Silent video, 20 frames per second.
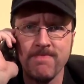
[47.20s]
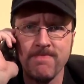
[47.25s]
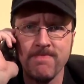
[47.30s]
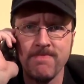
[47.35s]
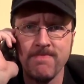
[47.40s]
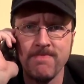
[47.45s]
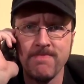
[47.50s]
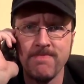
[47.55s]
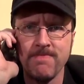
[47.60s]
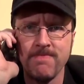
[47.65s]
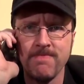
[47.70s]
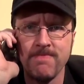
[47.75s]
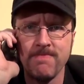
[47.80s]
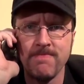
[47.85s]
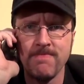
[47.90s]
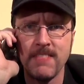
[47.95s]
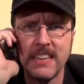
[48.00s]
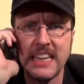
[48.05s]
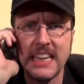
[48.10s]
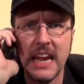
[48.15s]
Yes, sir.
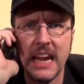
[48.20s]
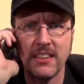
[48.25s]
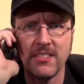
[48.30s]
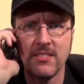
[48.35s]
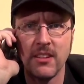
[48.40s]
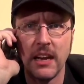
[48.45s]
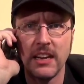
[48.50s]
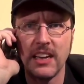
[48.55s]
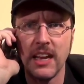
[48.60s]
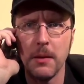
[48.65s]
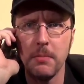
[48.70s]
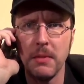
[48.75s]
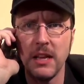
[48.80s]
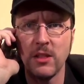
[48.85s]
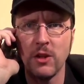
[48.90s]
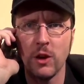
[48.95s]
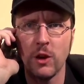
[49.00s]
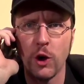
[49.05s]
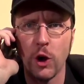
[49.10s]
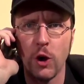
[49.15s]
Yes, give
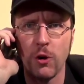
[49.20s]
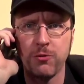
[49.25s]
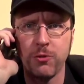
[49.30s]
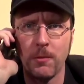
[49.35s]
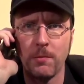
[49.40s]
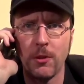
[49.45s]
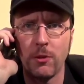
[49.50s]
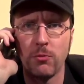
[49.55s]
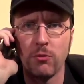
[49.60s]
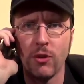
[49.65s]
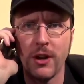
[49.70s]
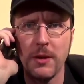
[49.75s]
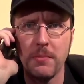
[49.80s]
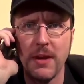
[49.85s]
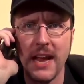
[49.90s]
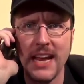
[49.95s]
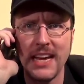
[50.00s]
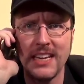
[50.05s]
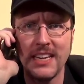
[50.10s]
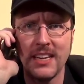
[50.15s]
me the girl from the
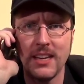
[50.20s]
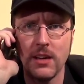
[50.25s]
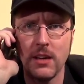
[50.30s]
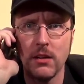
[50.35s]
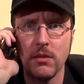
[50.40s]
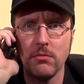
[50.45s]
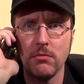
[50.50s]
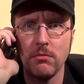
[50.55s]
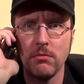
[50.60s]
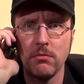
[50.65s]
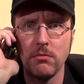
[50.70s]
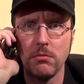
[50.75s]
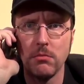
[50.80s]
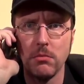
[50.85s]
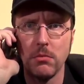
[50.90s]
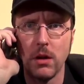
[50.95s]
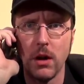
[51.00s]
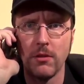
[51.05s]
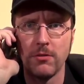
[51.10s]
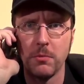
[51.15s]
remake
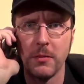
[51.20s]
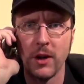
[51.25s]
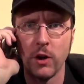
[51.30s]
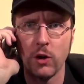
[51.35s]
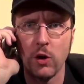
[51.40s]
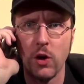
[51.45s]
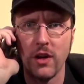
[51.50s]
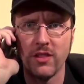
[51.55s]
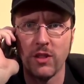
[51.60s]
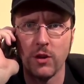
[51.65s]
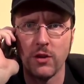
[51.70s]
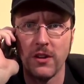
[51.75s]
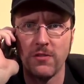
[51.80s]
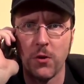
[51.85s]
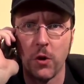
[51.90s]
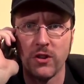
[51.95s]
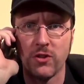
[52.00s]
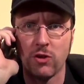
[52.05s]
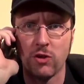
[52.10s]
of Miracle on 34th